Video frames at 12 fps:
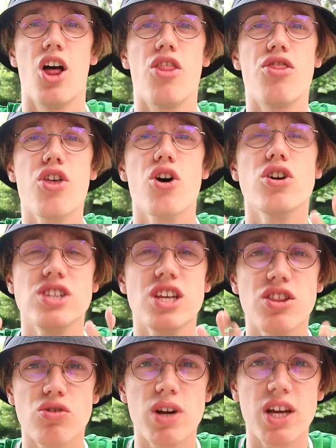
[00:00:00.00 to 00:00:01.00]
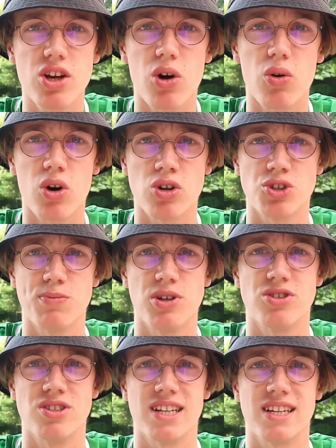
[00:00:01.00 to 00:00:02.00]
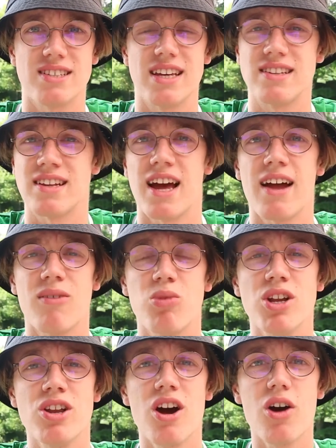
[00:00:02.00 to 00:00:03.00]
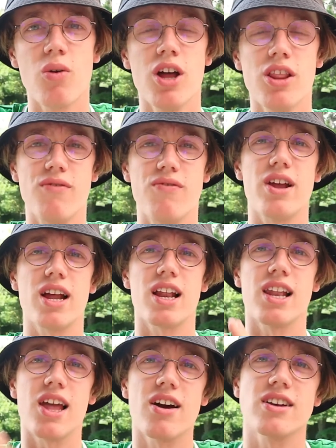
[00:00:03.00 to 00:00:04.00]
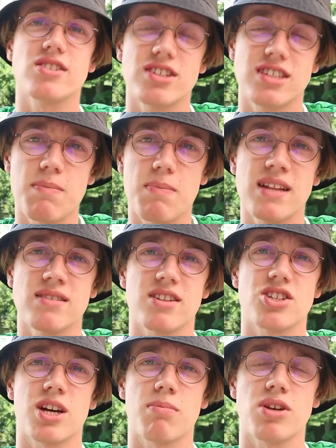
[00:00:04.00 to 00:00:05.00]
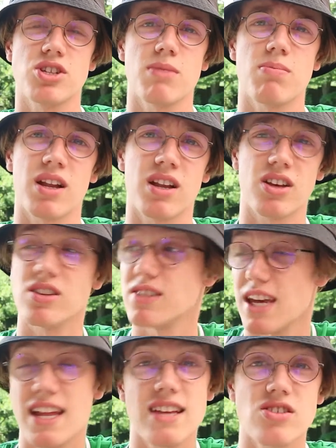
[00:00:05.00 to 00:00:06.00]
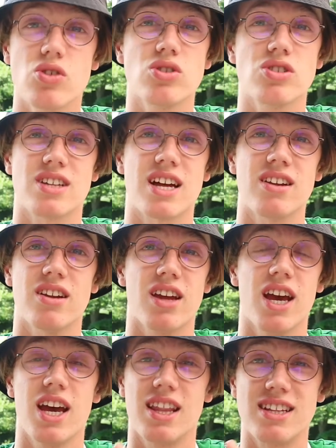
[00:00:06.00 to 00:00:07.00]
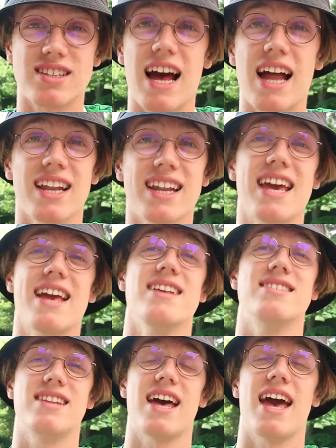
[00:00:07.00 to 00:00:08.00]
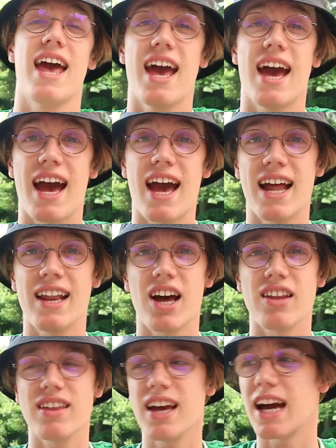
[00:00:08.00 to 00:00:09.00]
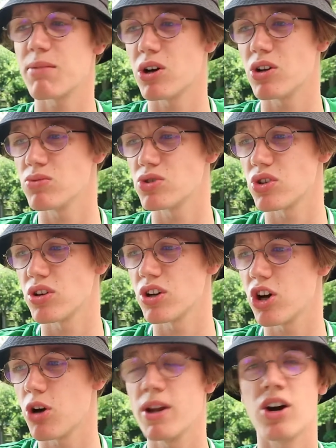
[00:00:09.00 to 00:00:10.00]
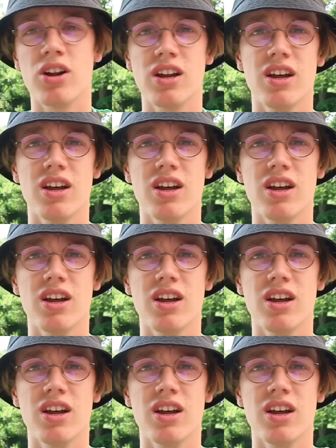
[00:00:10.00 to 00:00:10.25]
33 goal contributions last season, and we know the Villa like to dip into the Championship, and because he is a good standard, the talent is there. And I think Adam Armstrong coming on